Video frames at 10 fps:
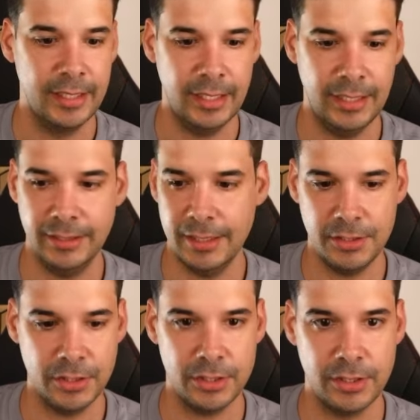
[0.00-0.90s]
and then
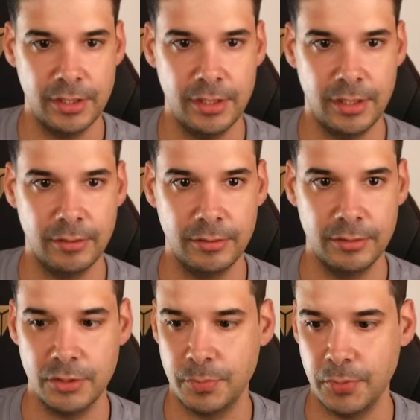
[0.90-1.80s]
just, you know,
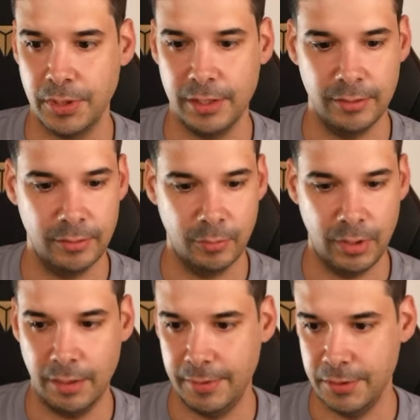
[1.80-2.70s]
just put it
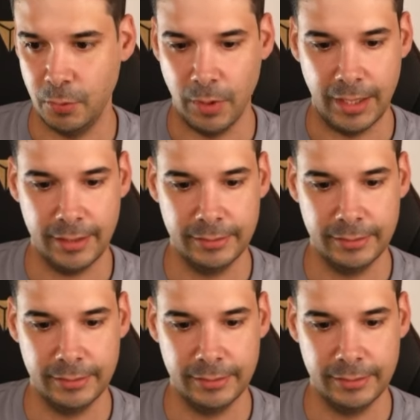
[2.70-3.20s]
whatever you want it.